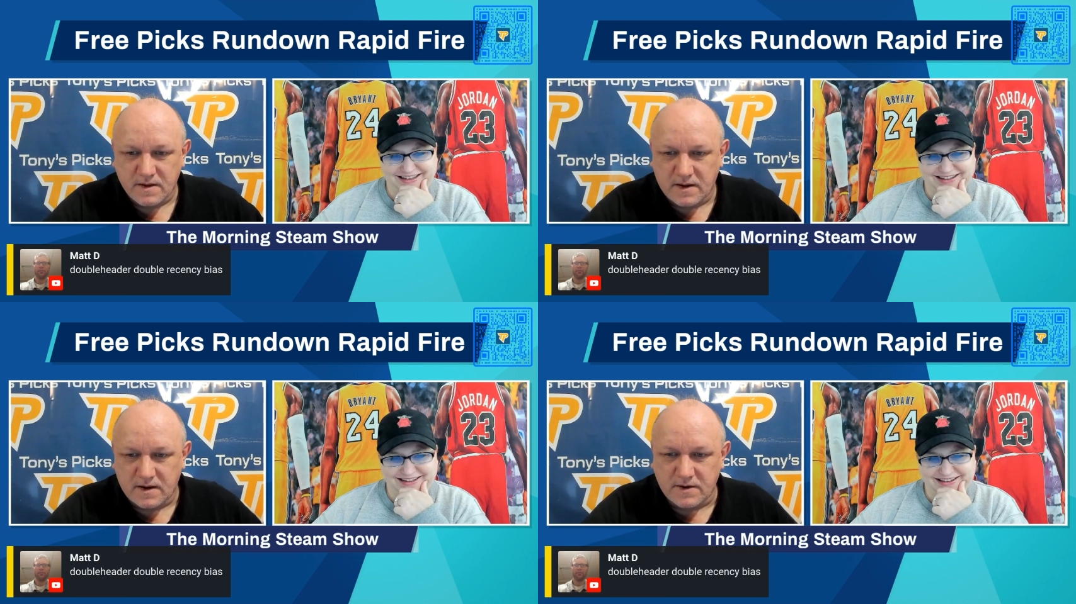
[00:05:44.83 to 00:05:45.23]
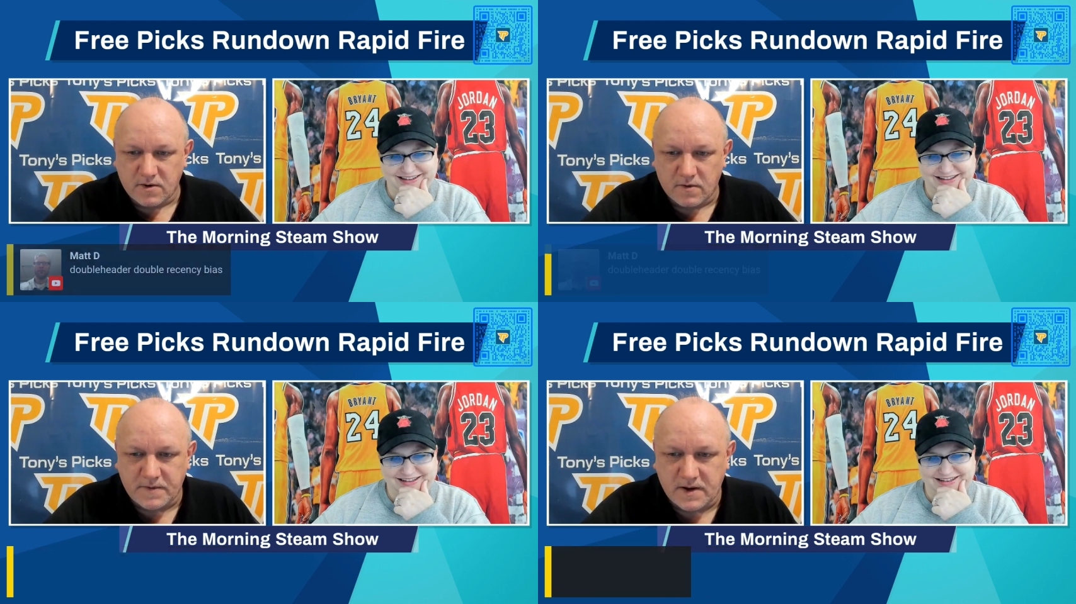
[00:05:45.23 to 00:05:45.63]
Speaker 1: Uh,
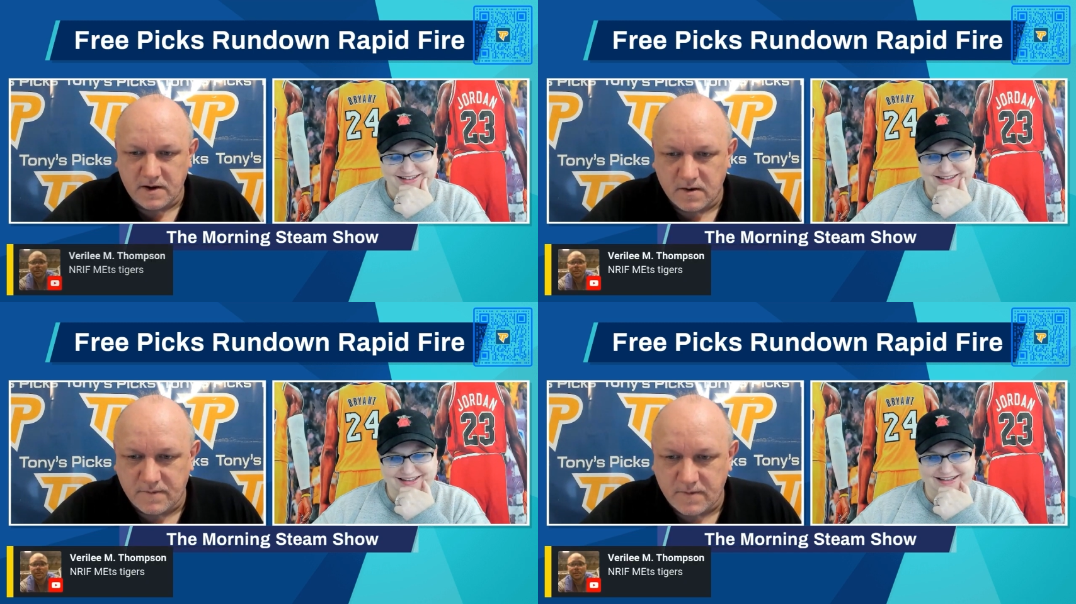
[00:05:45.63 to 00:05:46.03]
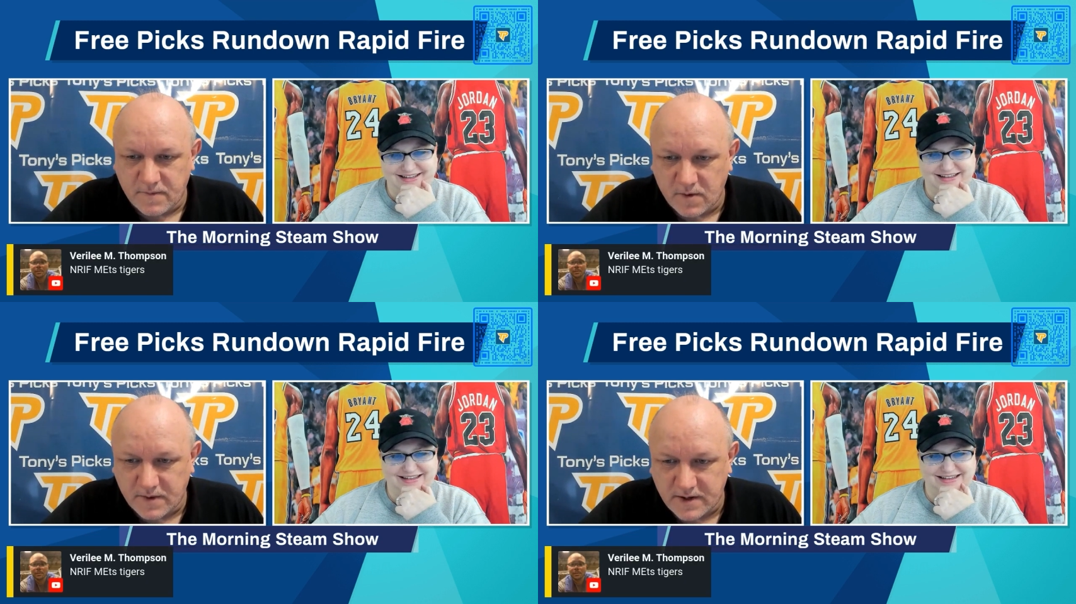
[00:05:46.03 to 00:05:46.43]
NRFI here for
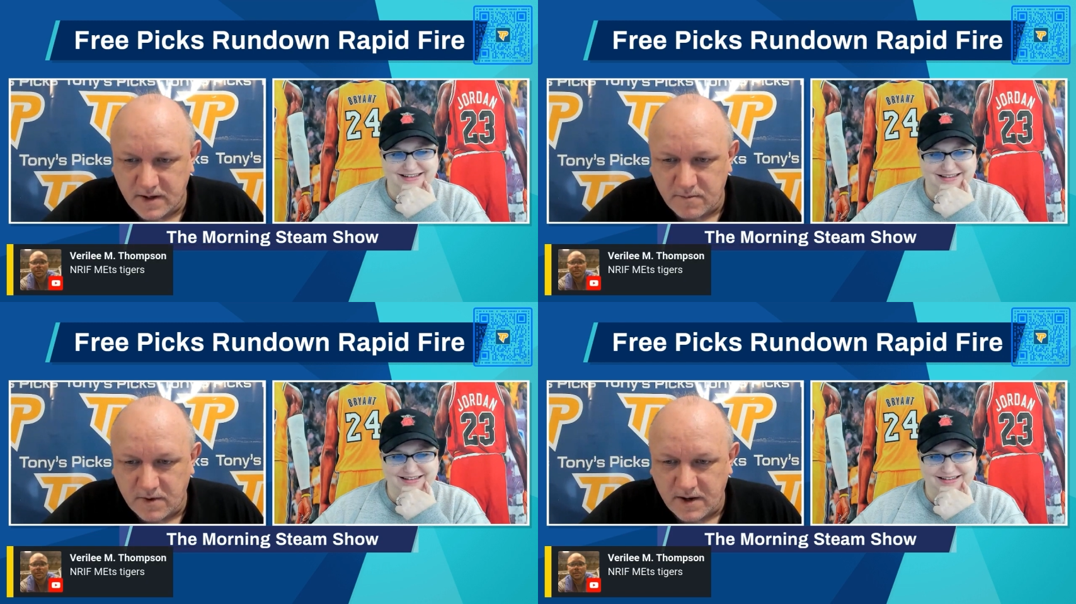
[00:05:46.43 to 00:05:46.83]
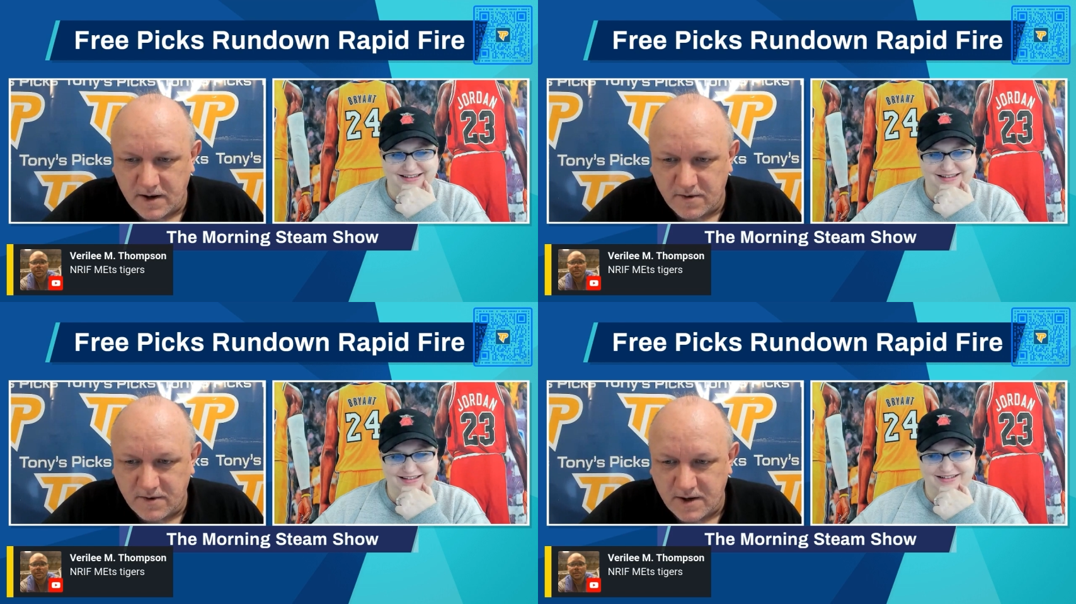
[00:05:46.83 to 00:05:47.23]
Burley. Double
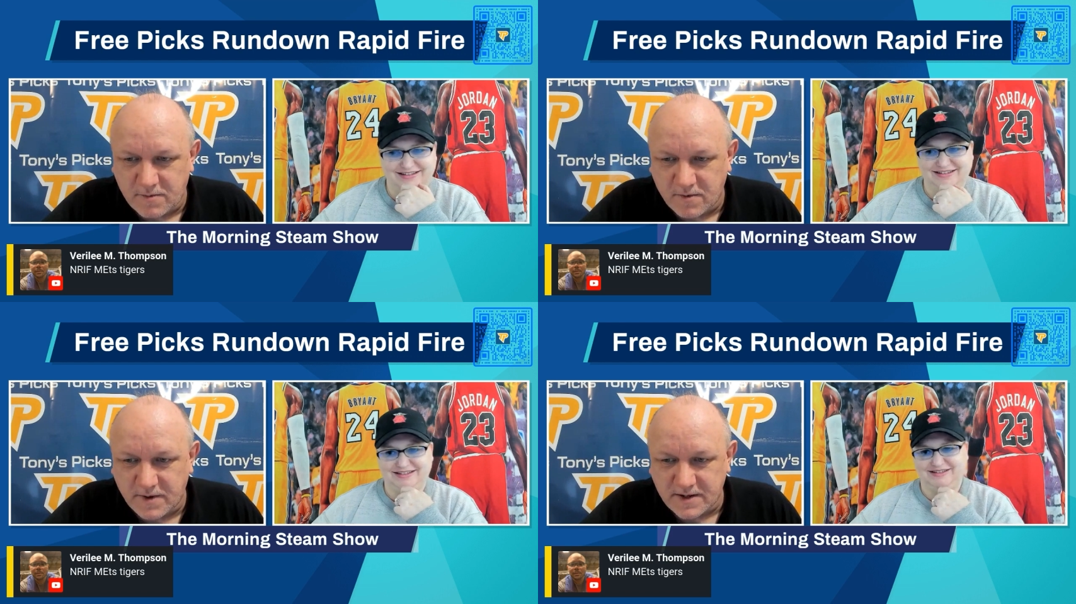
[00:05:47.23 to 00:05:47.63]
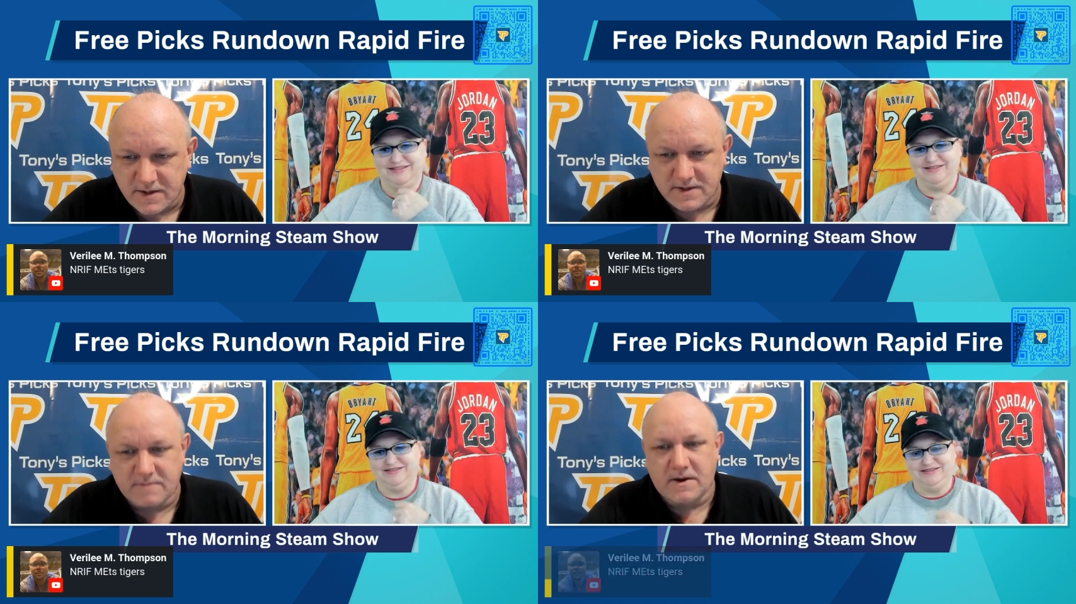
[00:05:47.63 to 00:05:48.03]
header, double
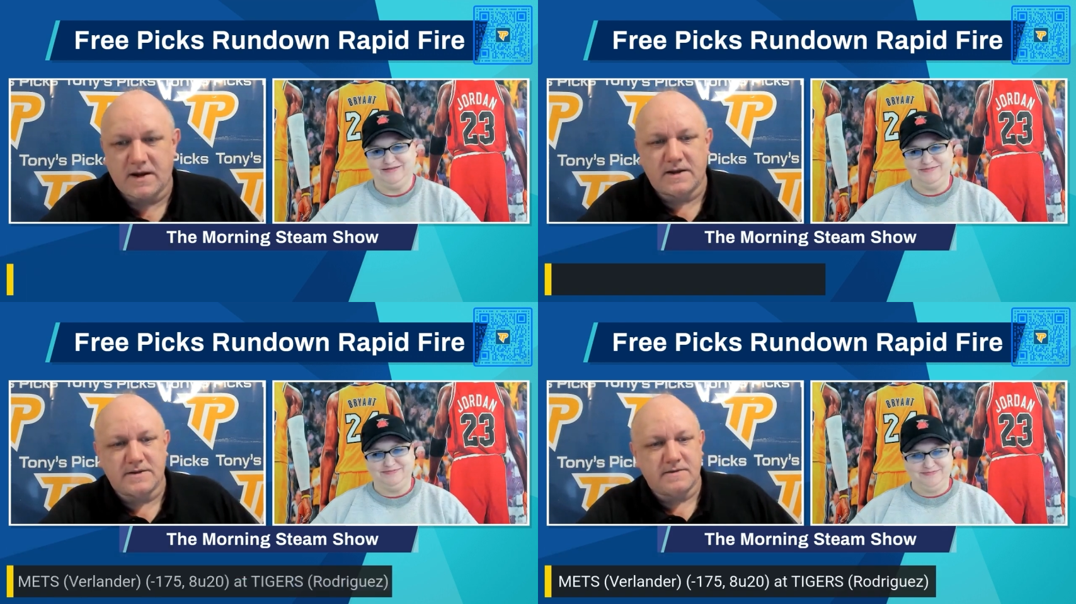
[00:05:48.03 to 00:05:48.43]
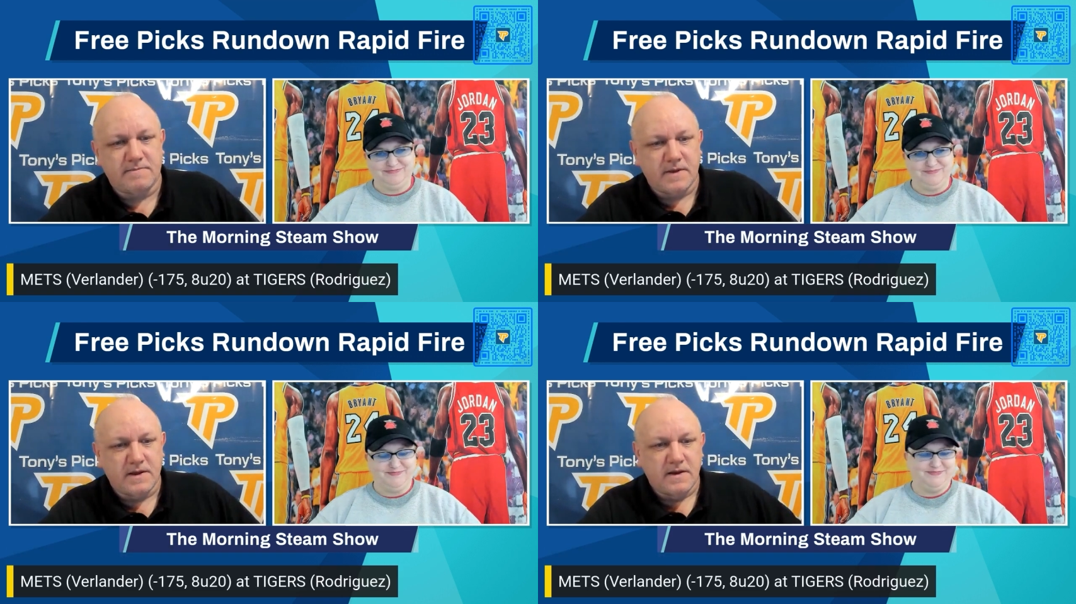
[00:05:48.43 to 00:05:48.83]
recency bias.
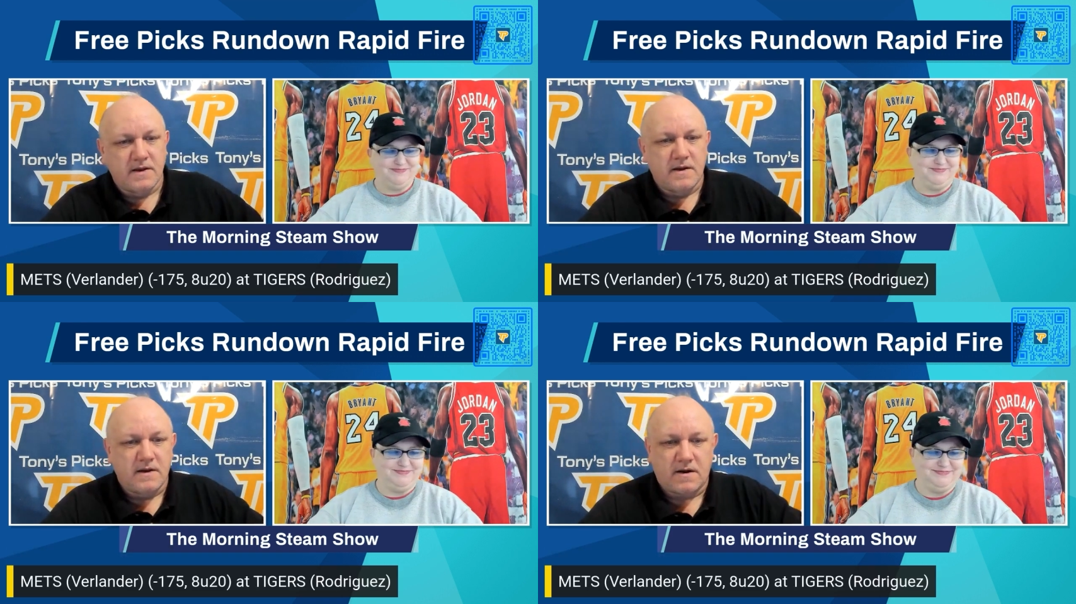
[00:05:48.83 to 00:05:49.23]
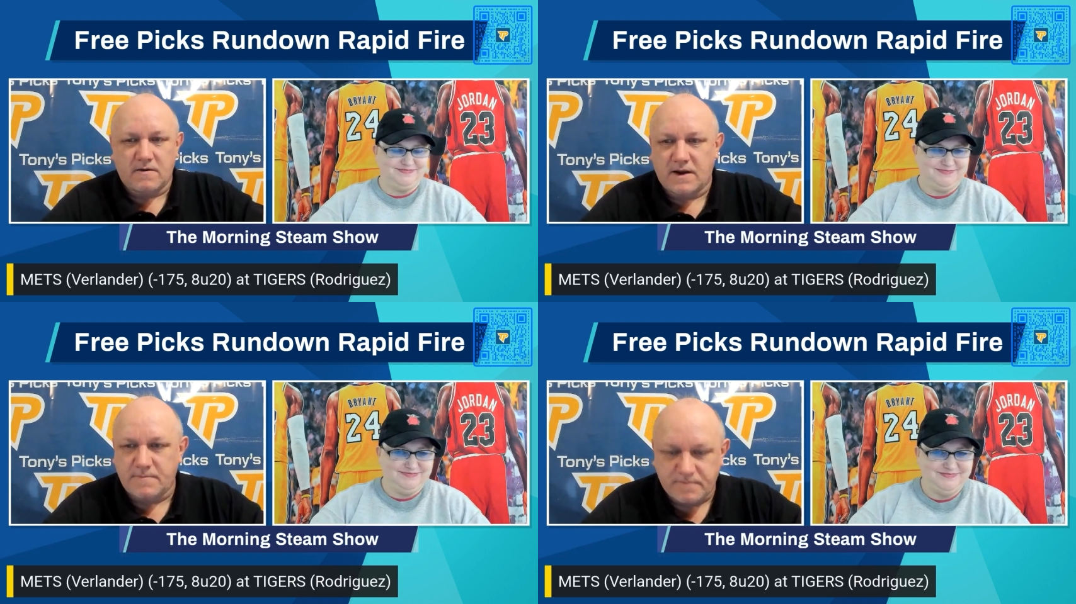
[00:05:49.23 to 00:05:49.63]
All right.